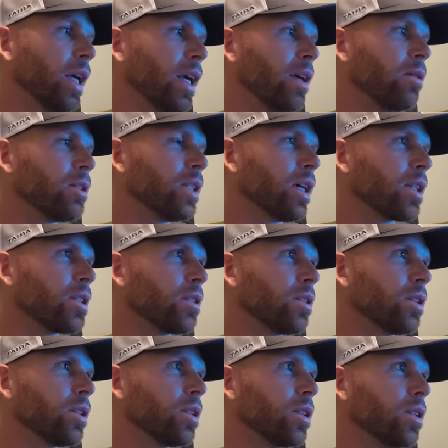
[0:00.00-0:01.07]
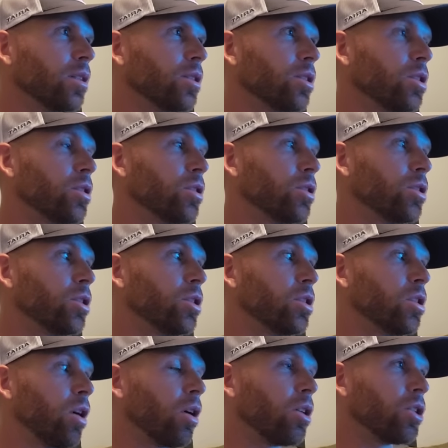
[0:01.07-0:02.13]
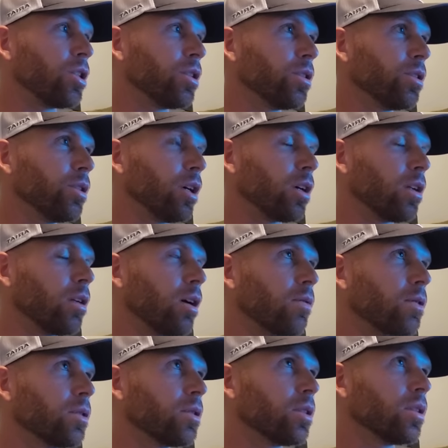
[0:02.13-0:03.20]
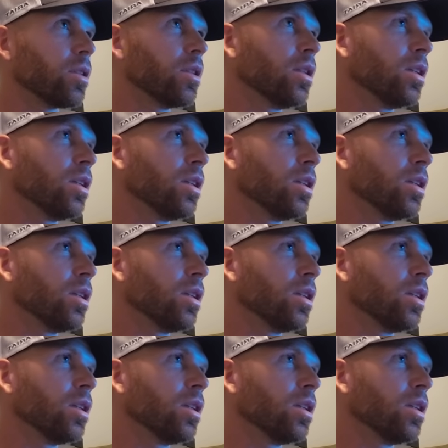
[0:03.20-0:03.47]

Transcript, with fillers: It was actually a sergeant, not an officer.